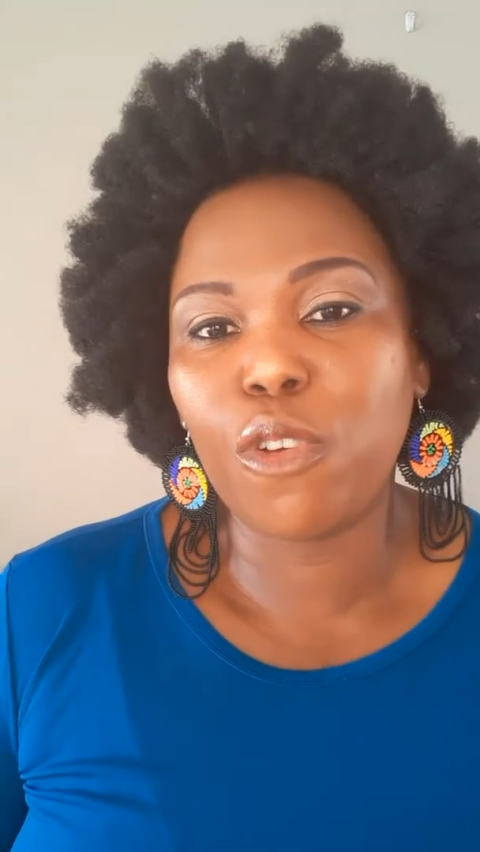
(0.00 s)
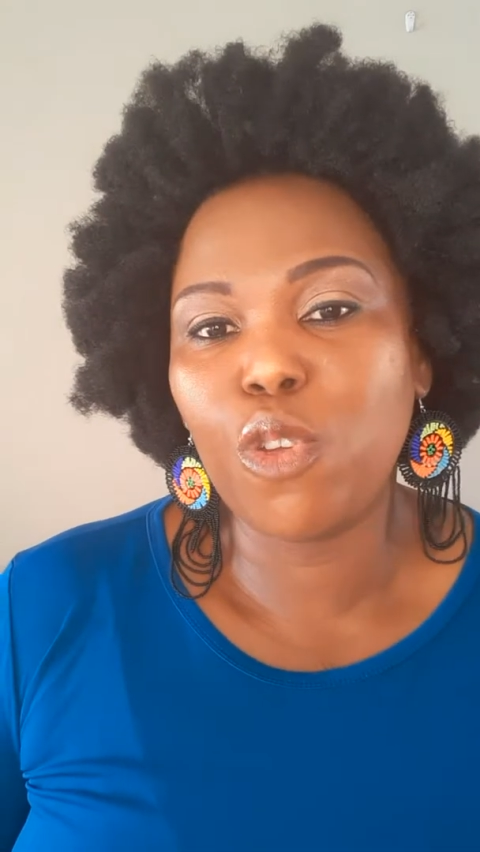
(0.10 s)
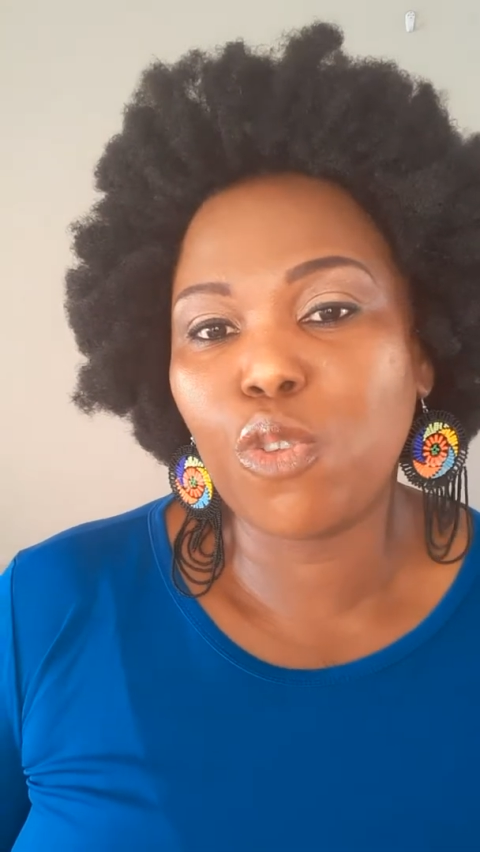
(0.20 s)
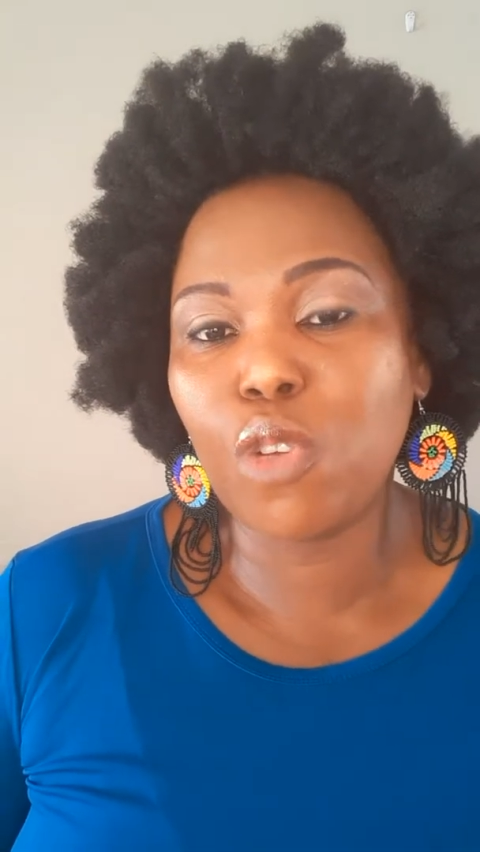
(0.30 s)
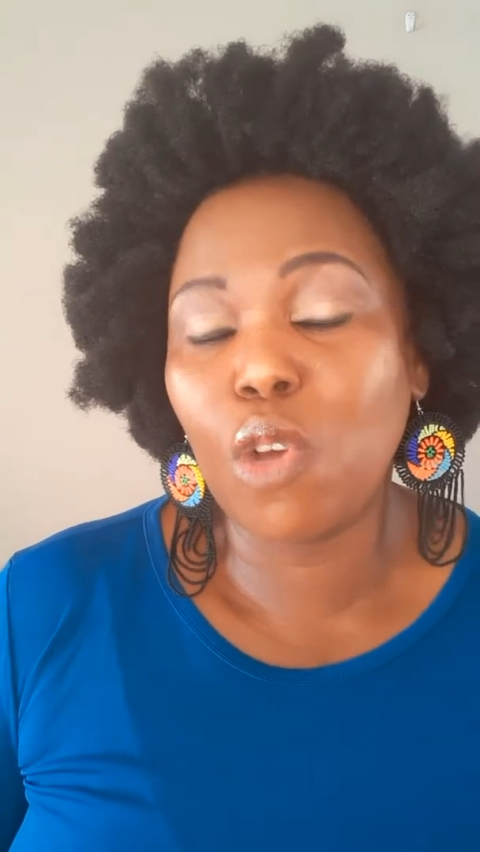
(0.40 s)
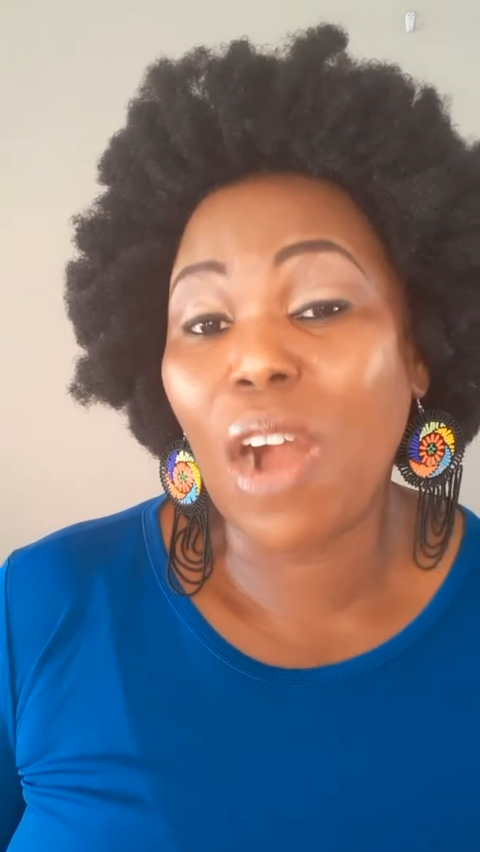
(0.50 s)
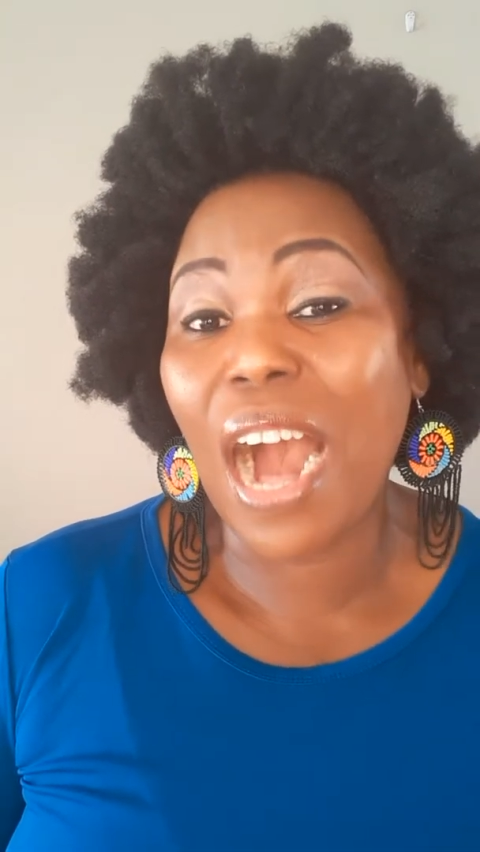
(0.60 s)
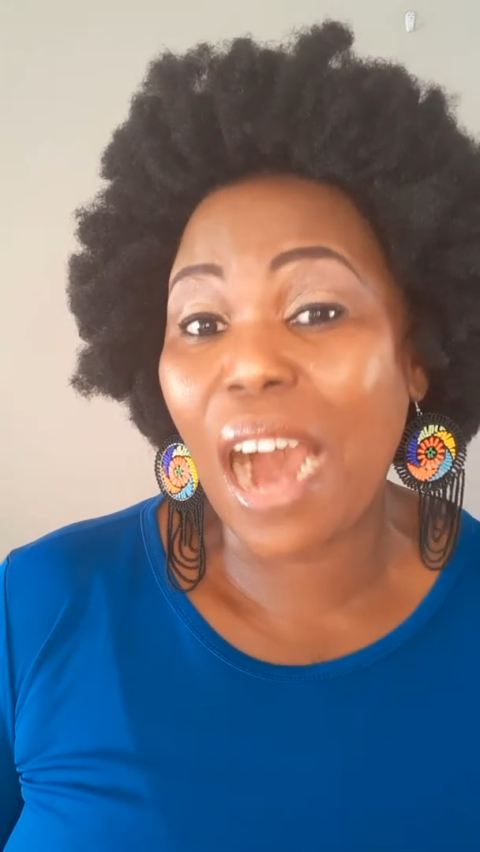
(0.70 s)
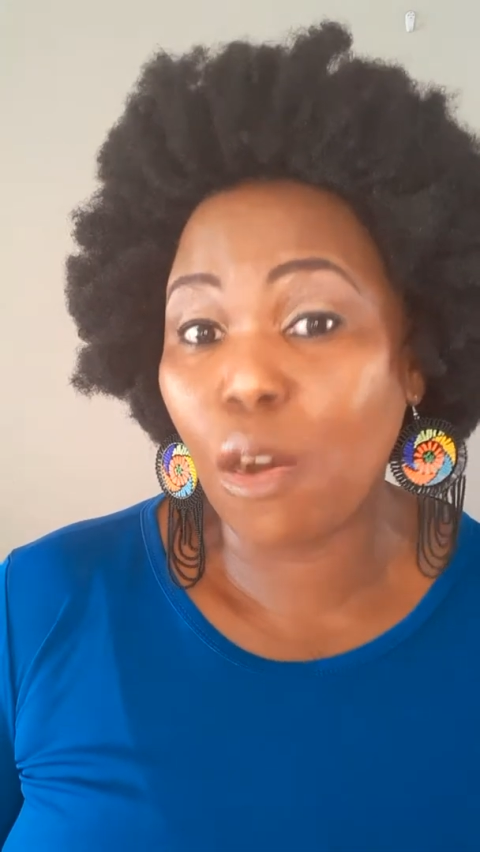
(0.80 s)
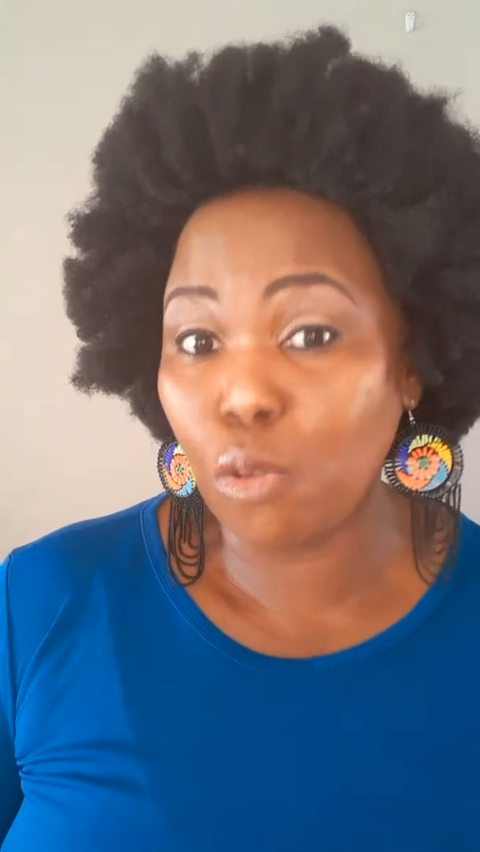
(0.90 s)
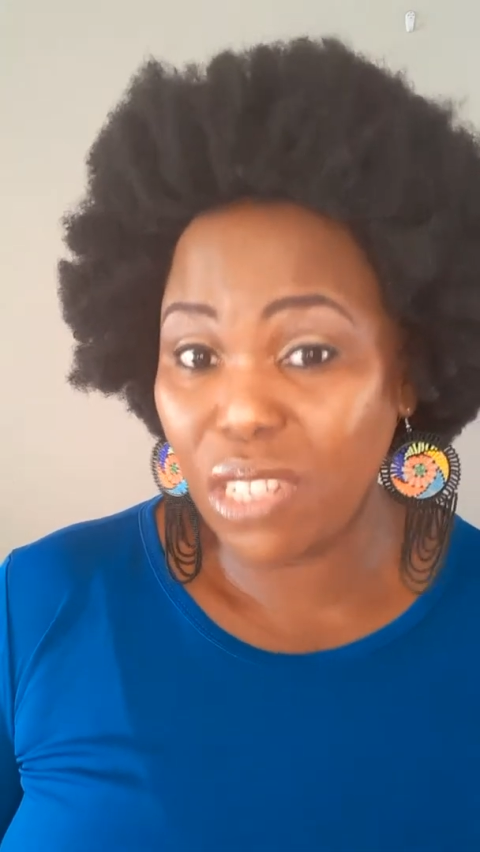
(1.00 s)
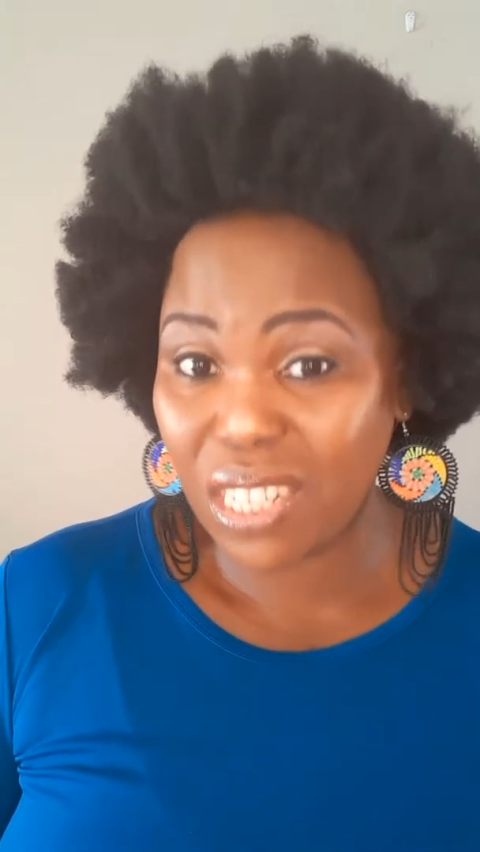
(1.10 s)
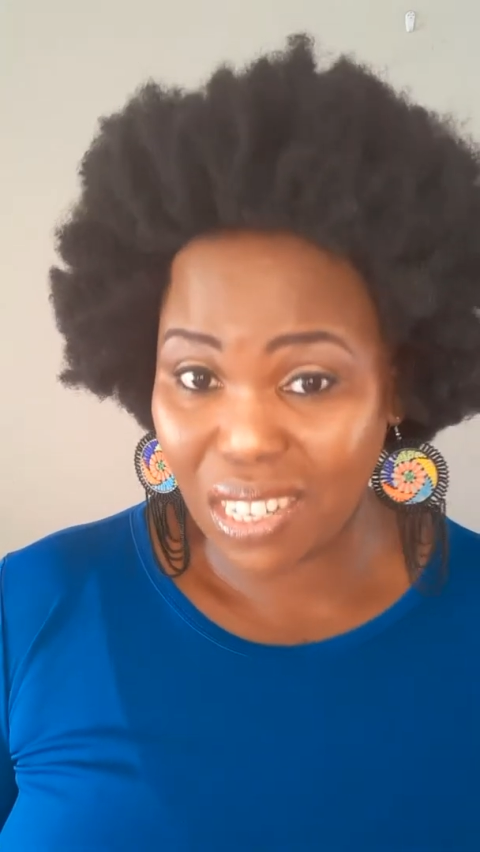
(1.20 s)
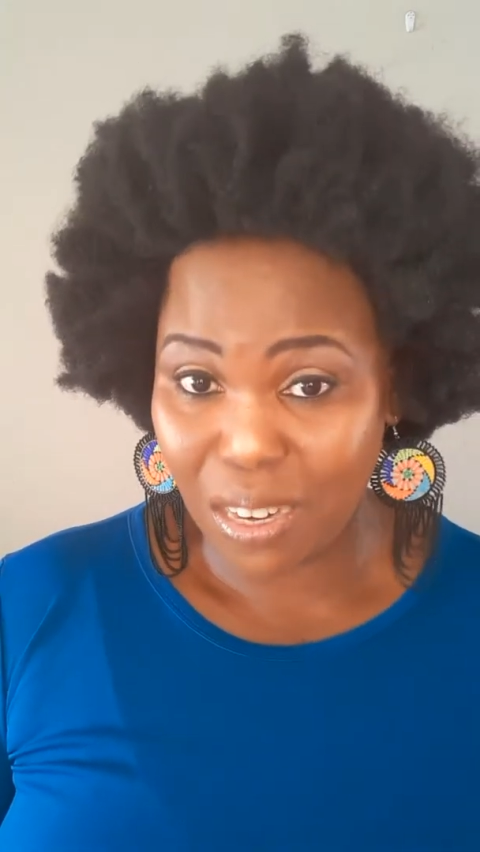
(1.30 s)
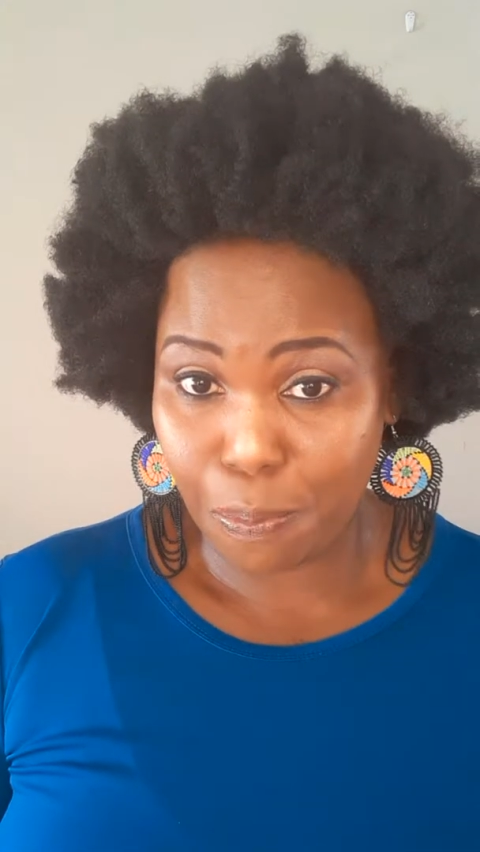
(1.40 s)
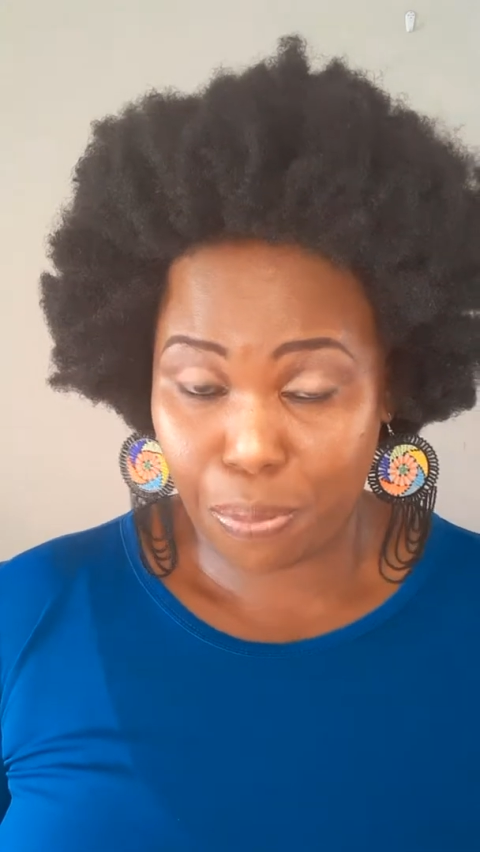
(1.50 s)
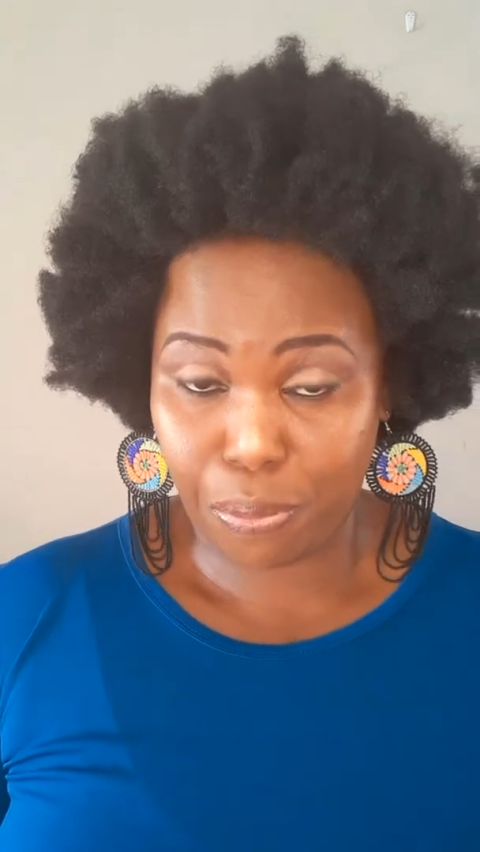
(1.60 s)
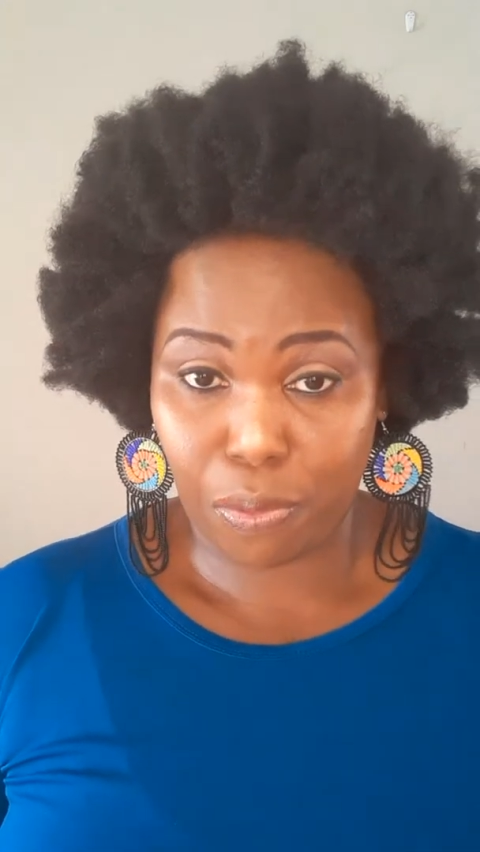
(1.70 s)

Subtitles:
you to know how deep